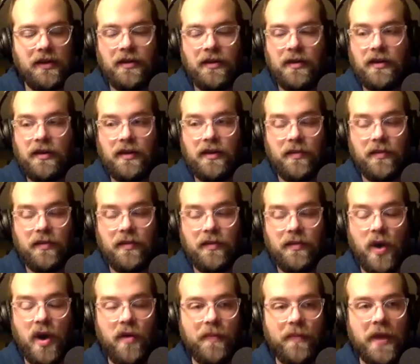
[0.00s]
I'm well,
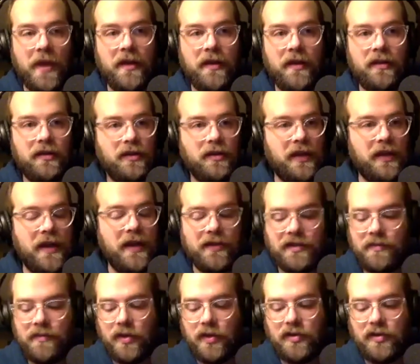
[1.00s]
man. Yeah, it's a
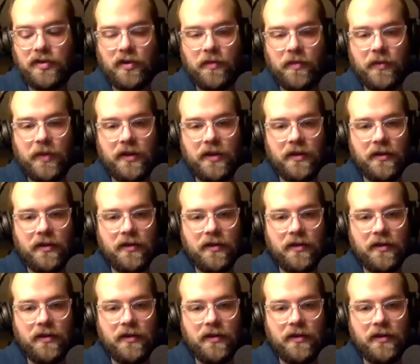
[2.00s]
pleasure to be here.